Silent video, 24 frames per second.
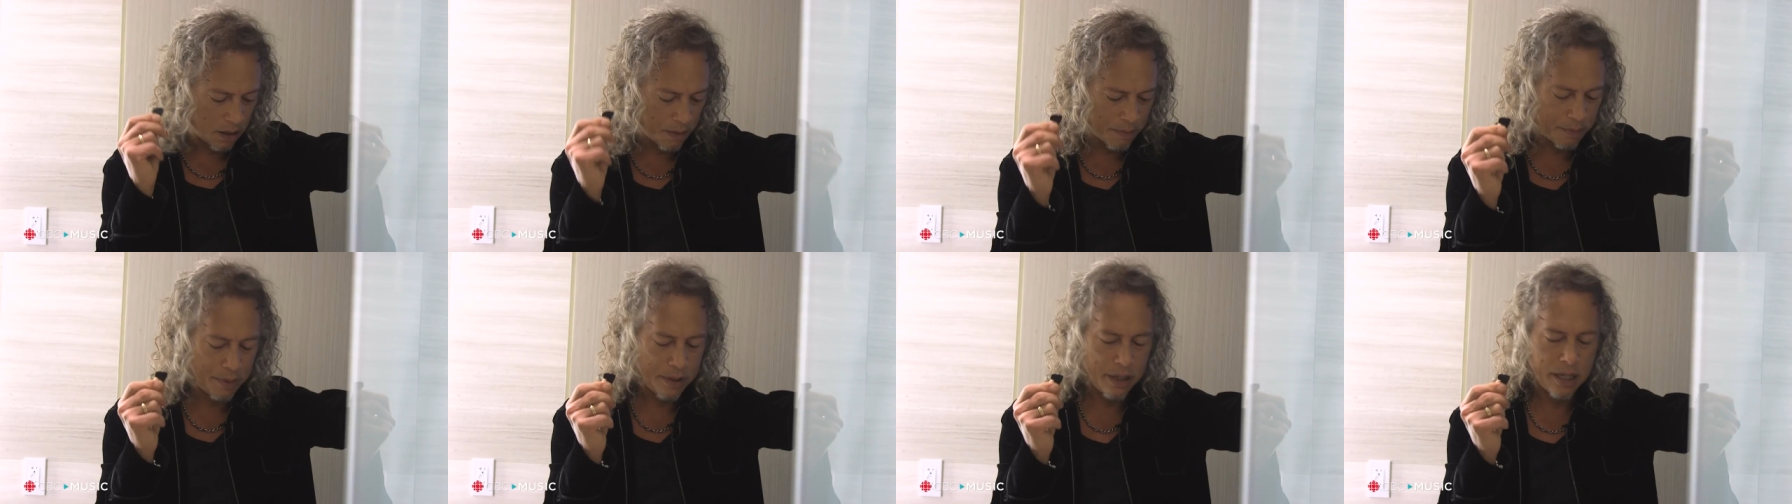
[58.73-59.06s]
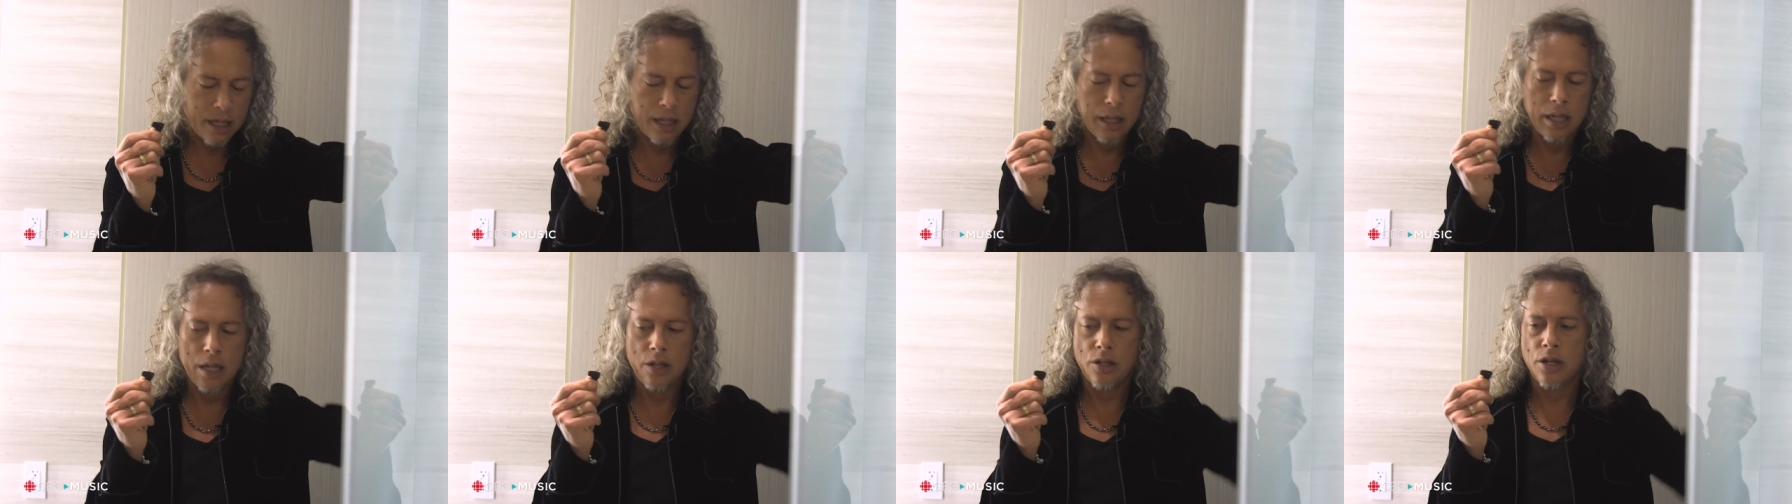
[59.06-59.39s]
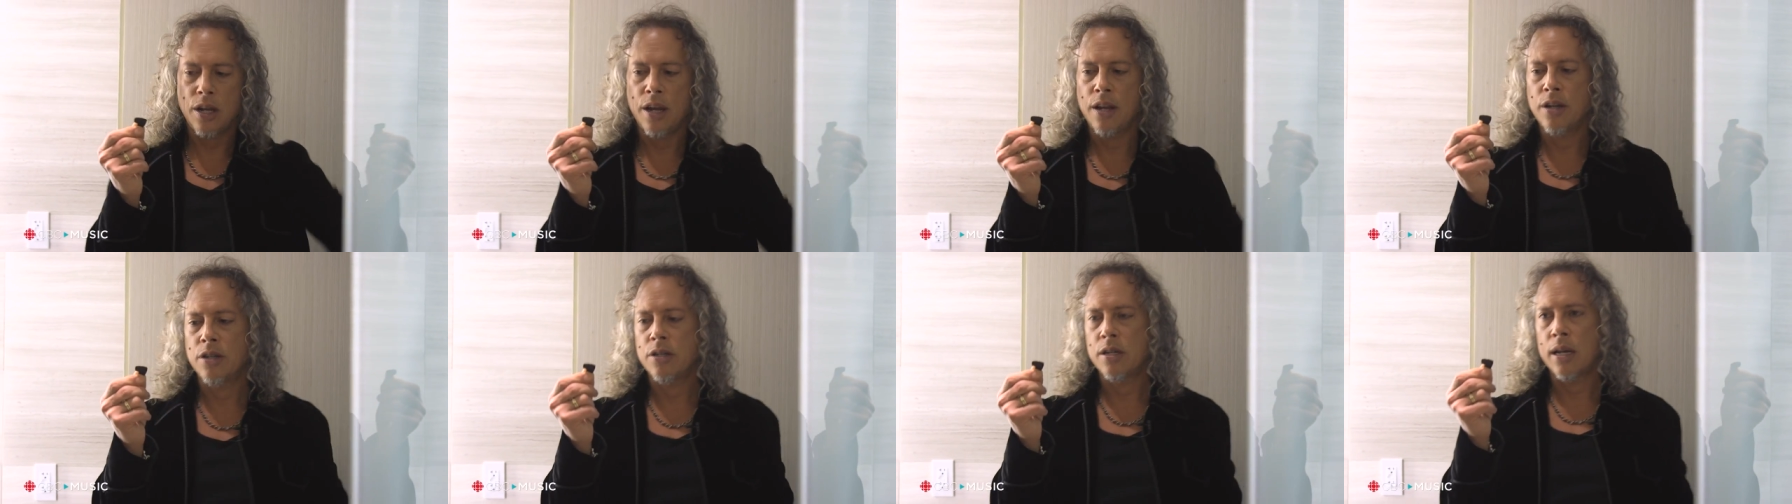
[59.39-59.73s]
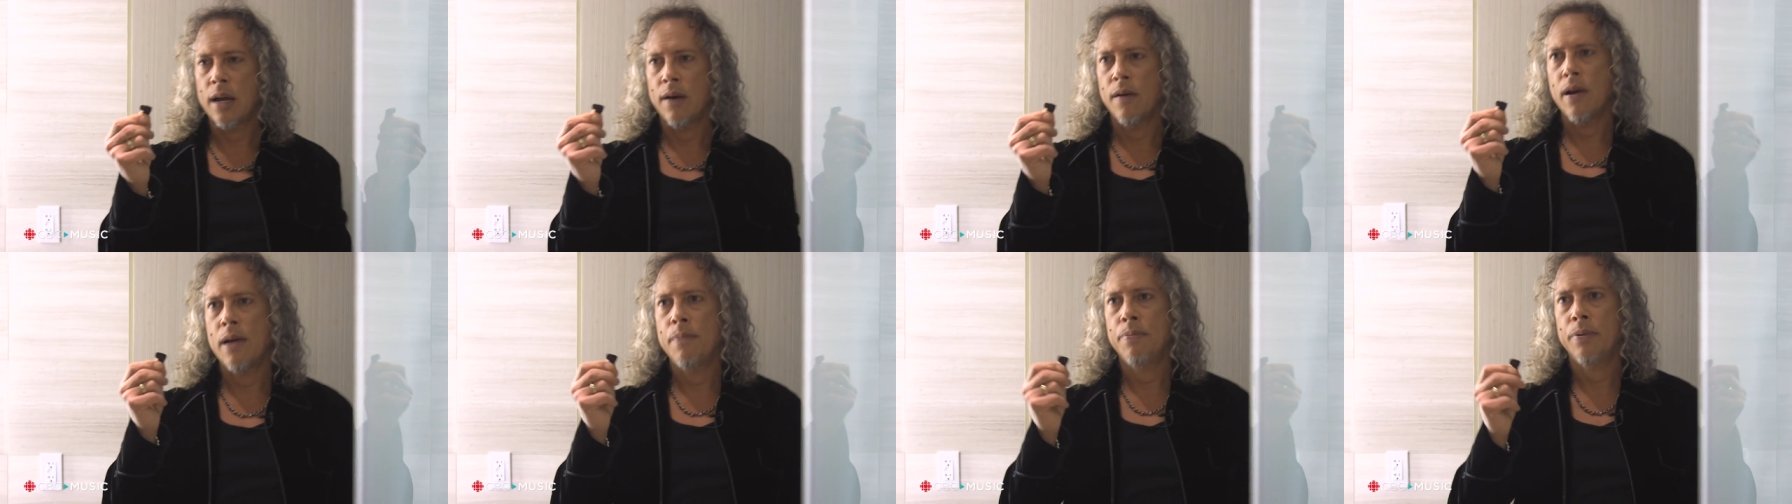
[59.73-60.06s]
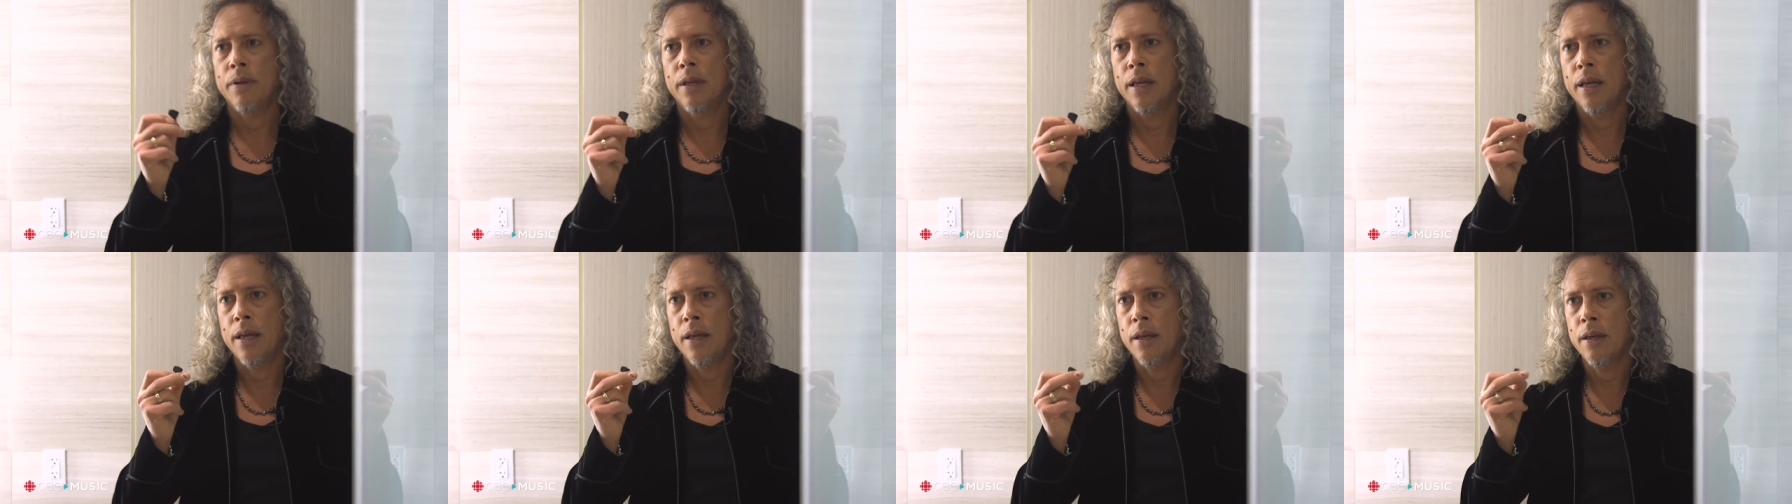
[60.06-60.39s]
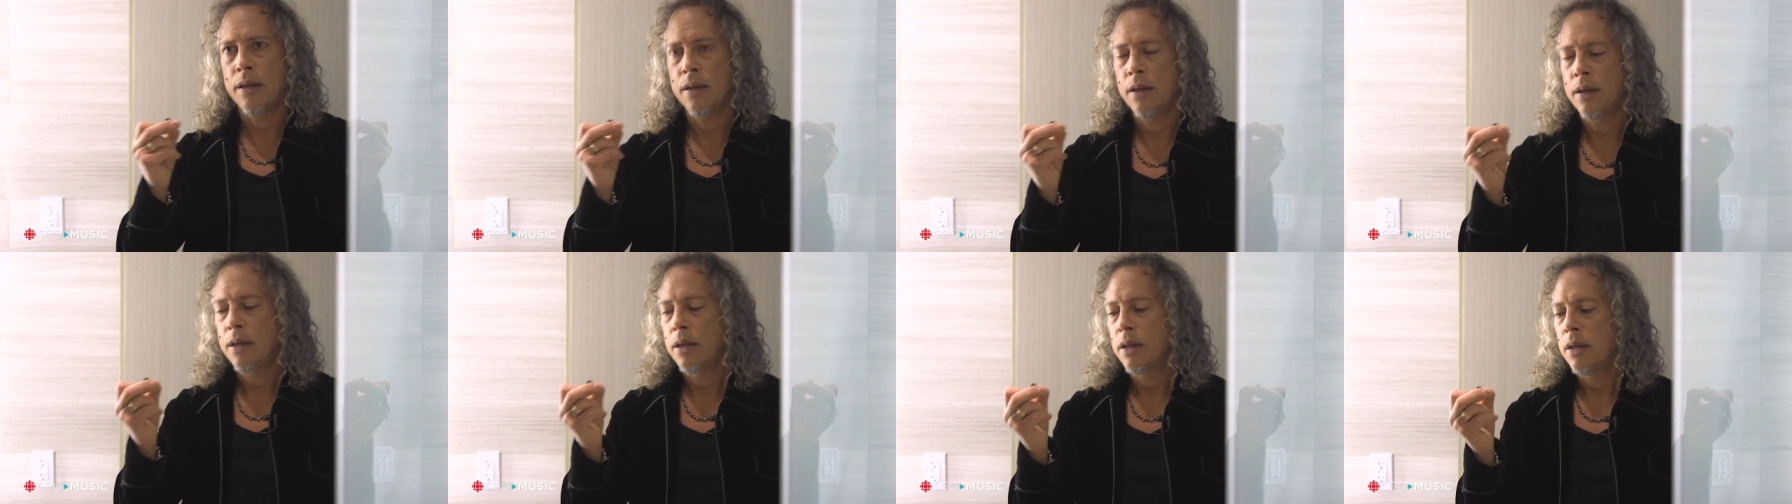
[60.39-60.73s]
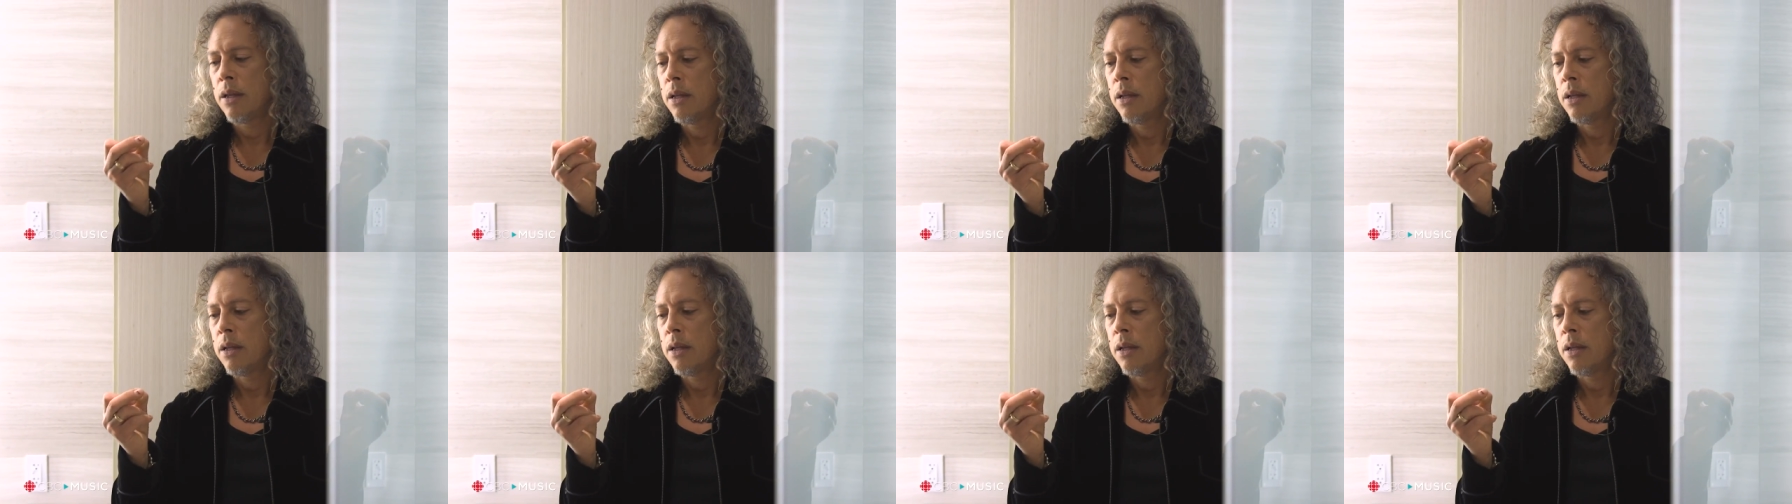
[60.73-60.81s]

completely changed how I play,